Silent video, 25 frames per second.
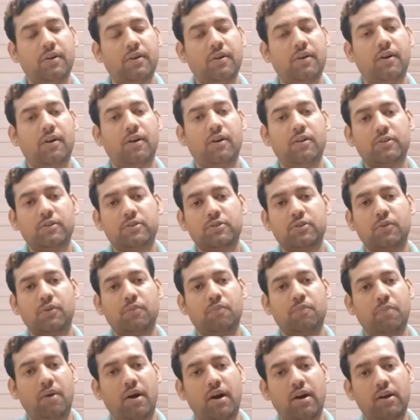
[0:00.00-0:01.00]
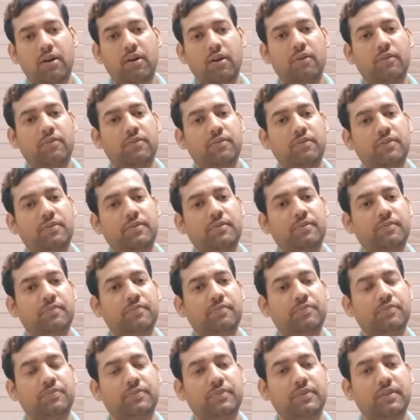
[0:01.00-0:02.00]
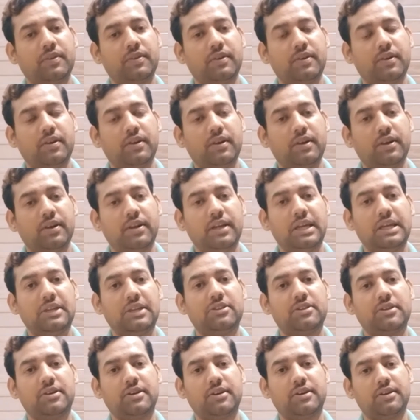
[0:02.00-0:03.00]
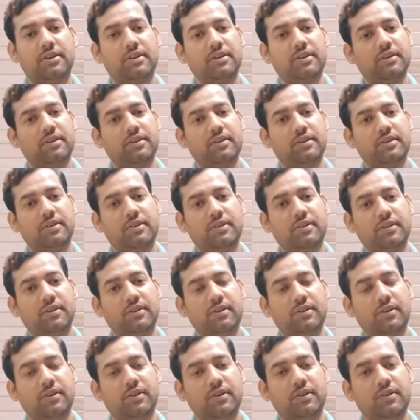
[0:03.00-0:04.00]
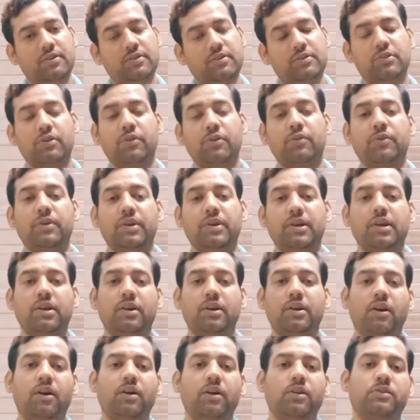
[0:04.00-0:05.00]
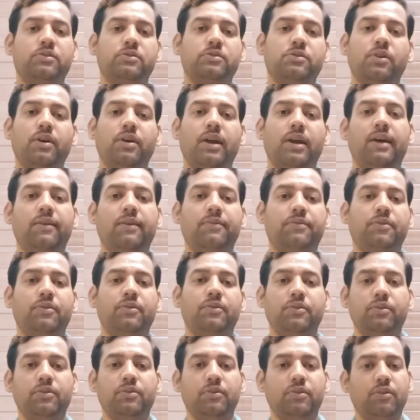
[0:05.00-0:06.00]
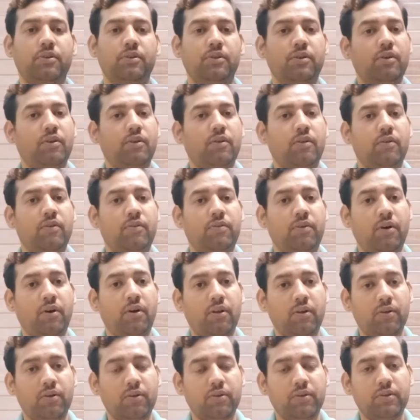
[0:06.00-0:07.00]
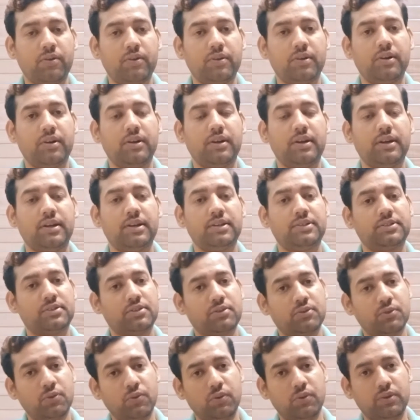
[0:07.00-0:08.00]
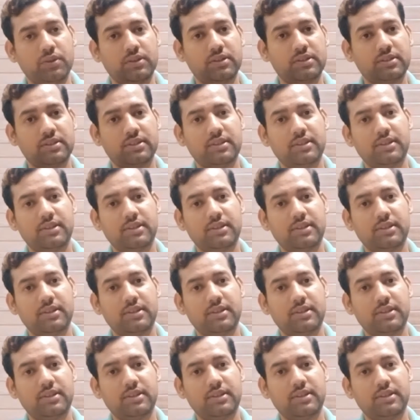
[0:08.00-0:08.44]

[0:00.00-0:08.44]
also part of nature. So, we also have to follow its rules.